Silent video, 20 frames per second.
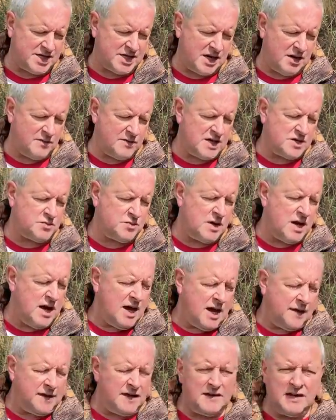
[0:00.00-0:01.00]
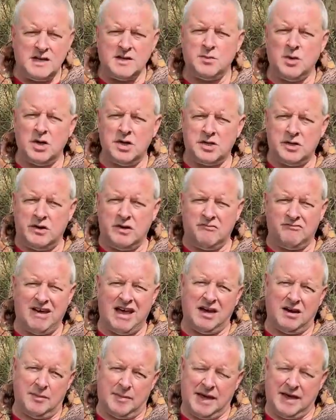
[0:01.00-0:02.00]
So this, I think these were doing
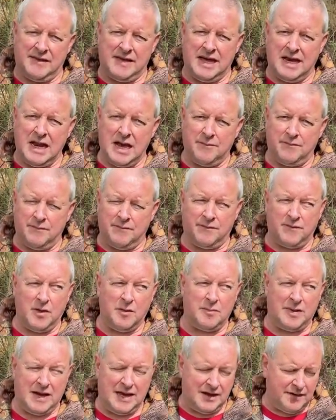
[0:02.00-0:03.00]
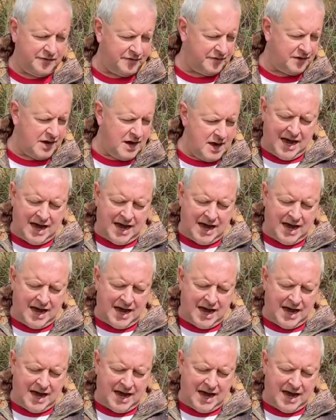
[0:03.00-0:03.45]
around about the 11 foot pounds.